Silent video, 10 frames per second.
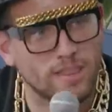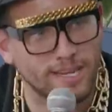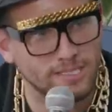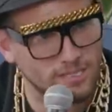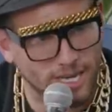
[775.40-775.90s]

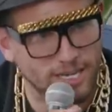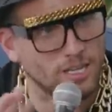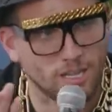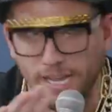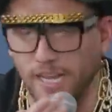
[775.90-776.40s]
things like
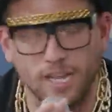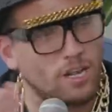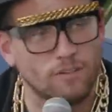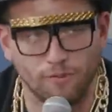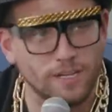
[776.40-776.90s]
like a, uh,
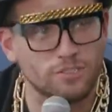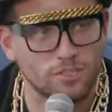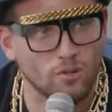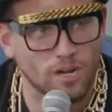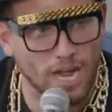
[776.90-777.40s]
a uh,
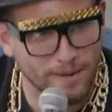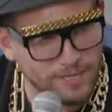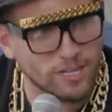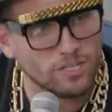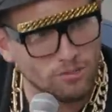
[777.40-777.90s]
freakishly long. I'm
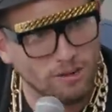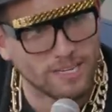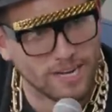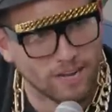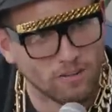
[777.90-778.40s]
telling you
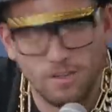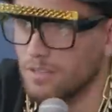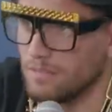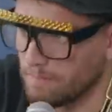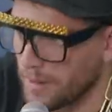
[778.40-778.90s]
right now,
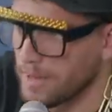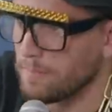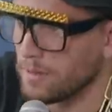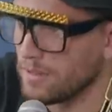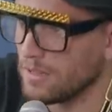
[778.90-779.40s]

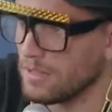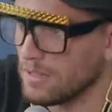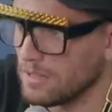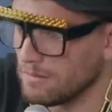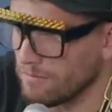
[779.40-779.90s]
pimp.
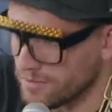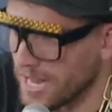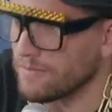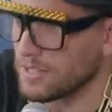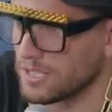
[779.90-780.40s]

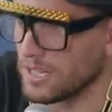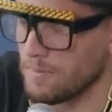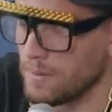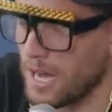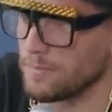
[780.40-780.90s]
Save this
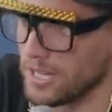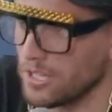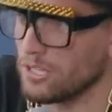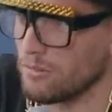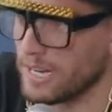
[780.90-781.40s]
clip. I'm
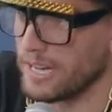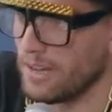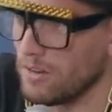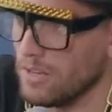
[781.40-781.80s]
telling you right now,